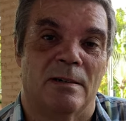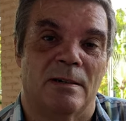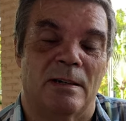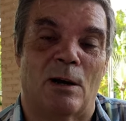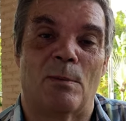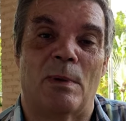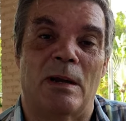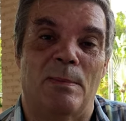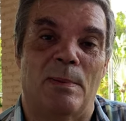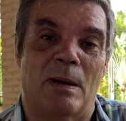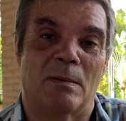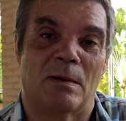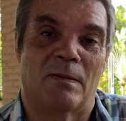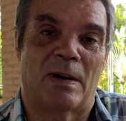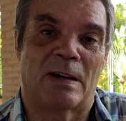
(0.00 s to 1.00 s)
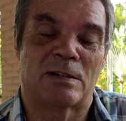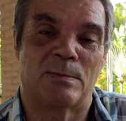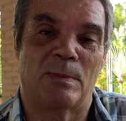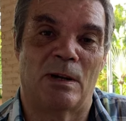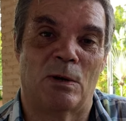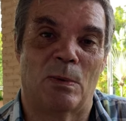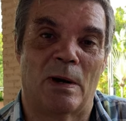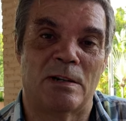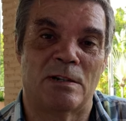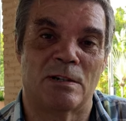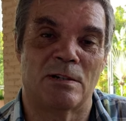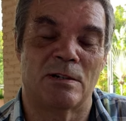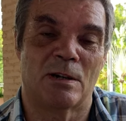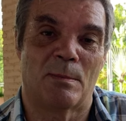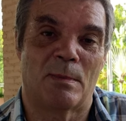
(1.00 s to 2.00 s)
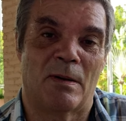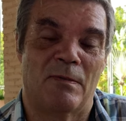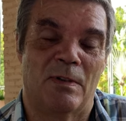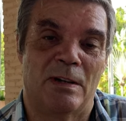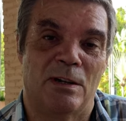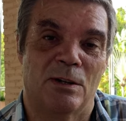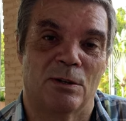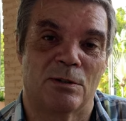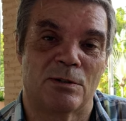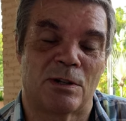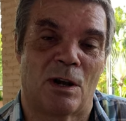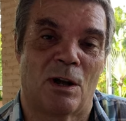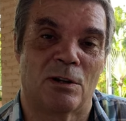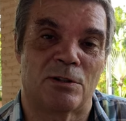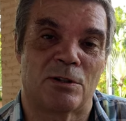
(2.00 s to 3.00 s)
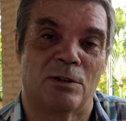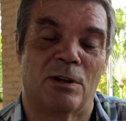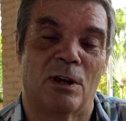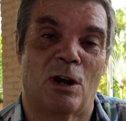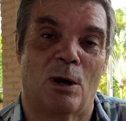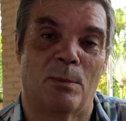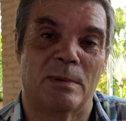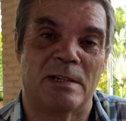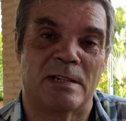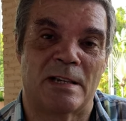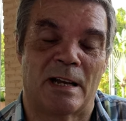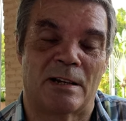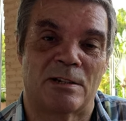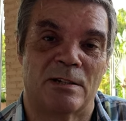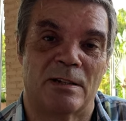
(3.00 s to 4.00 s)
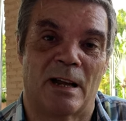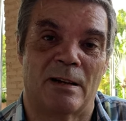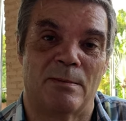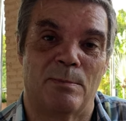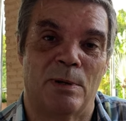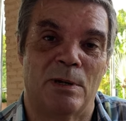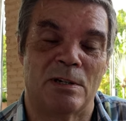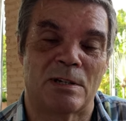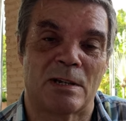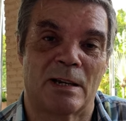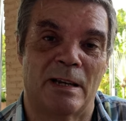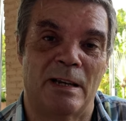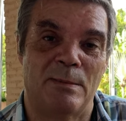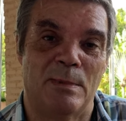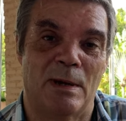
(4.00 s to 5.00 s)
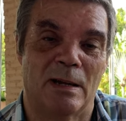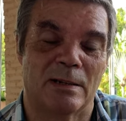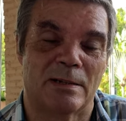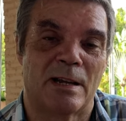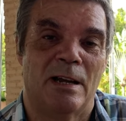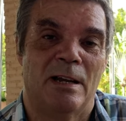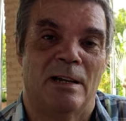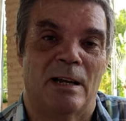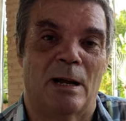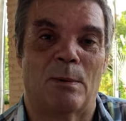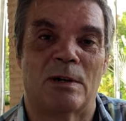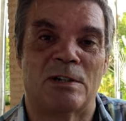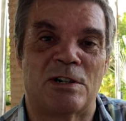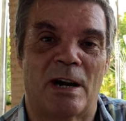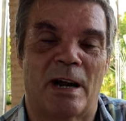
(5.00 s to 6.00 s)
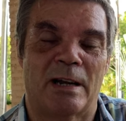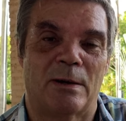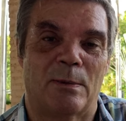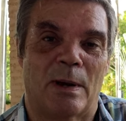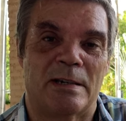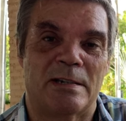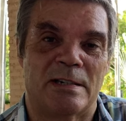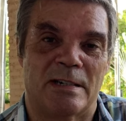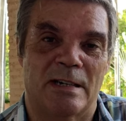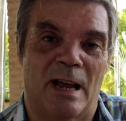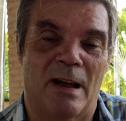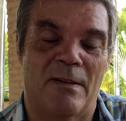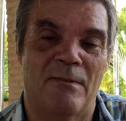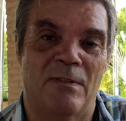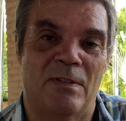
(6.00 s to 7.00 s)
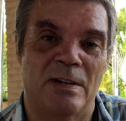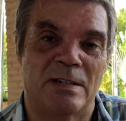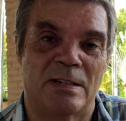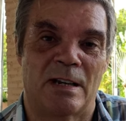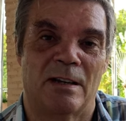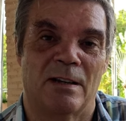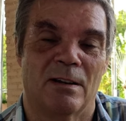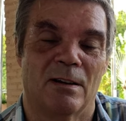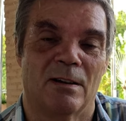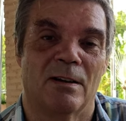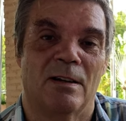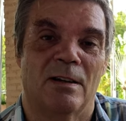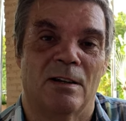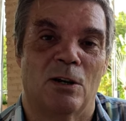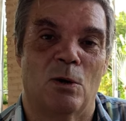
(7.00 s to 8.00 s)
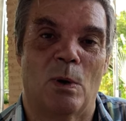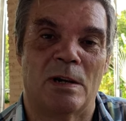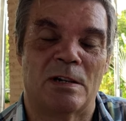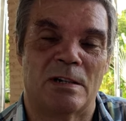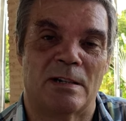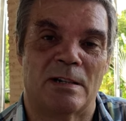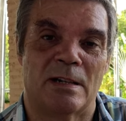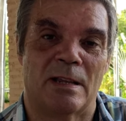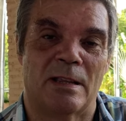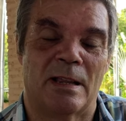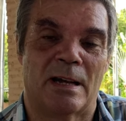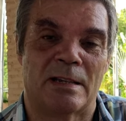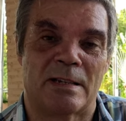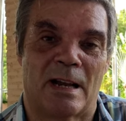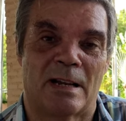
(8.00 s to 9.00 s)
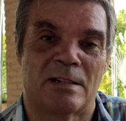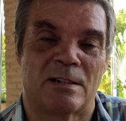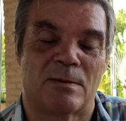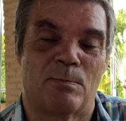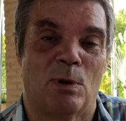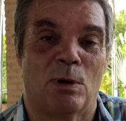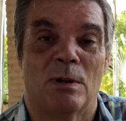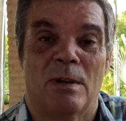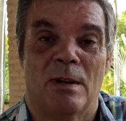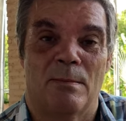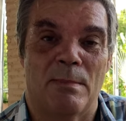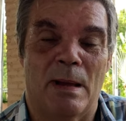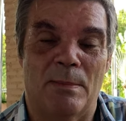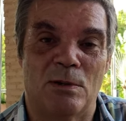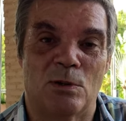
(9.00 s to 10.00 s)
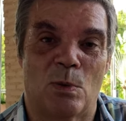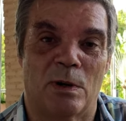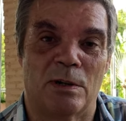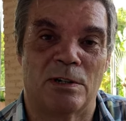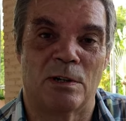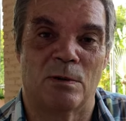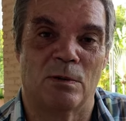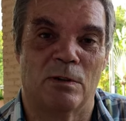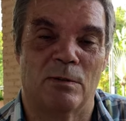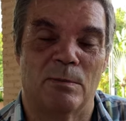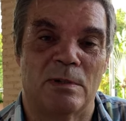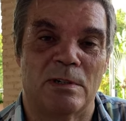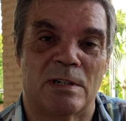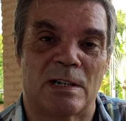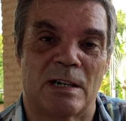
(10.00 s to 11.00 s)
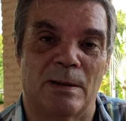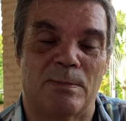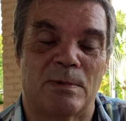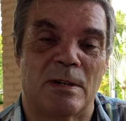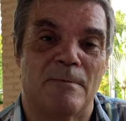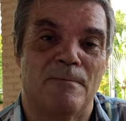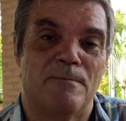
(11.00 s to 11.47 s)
Now, many people have asked me questions on my videos, also in the comment section and personal emails. Now, I try to answer every single question that's asked, but maybe it's one or two of them that slipped.